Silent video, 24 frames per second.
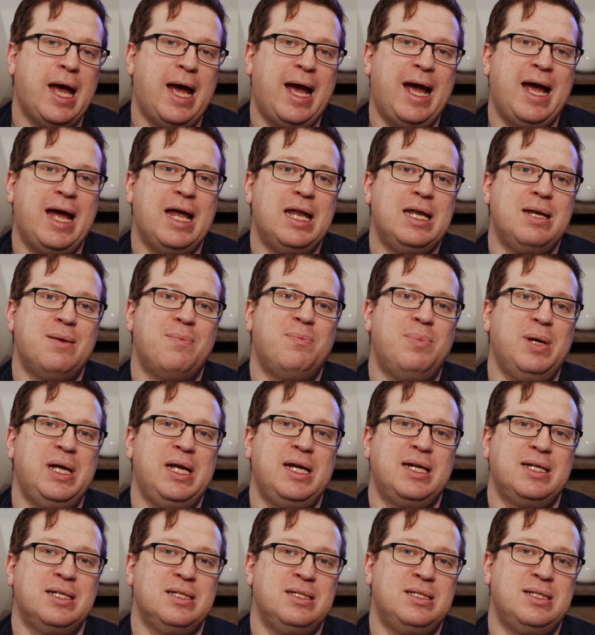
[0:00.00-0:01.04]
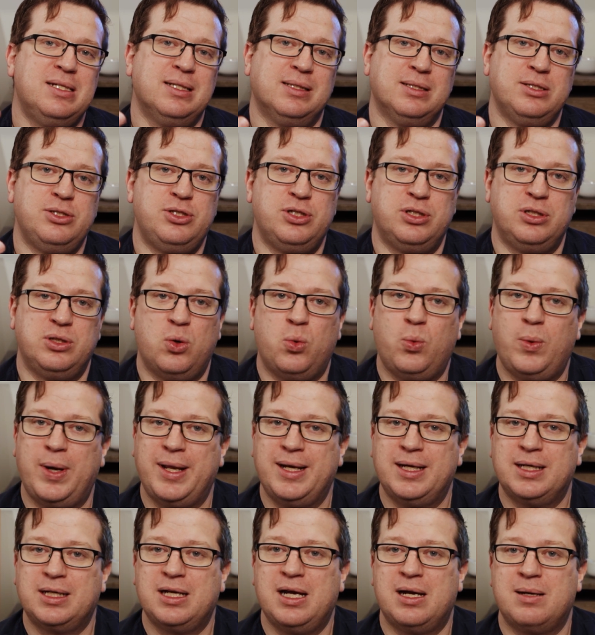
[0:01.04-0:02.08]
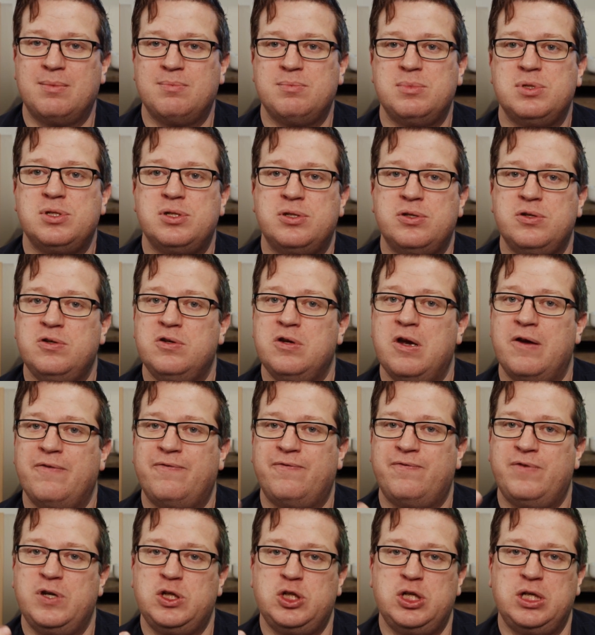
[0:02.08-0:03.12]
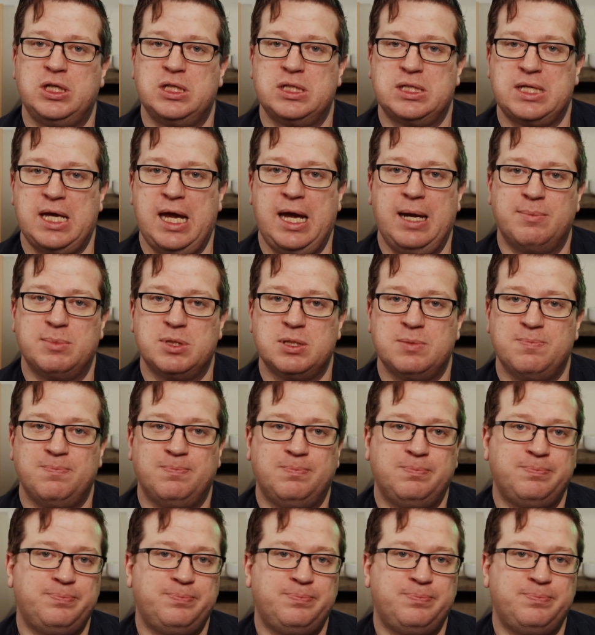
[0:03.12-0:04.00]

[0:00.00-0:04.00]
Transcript: and being diligent when it comes to phishing scams.